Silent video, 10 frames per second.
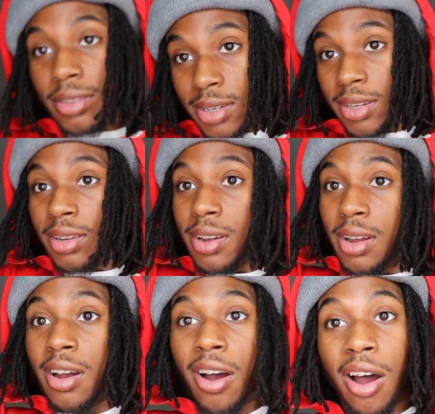can
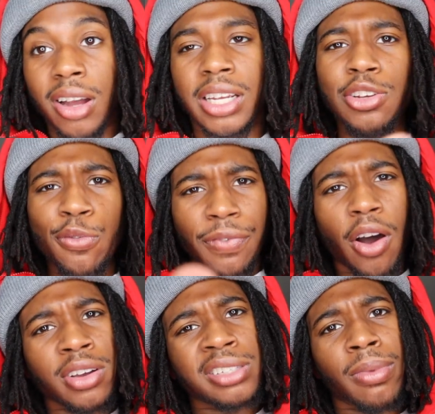you
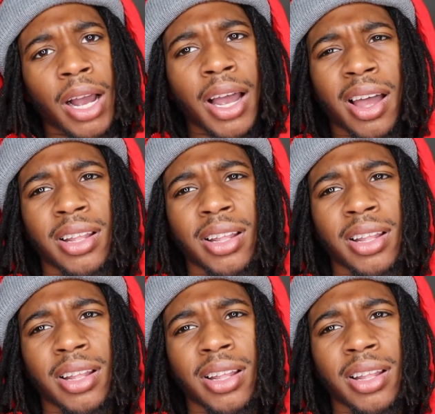focus, my guy?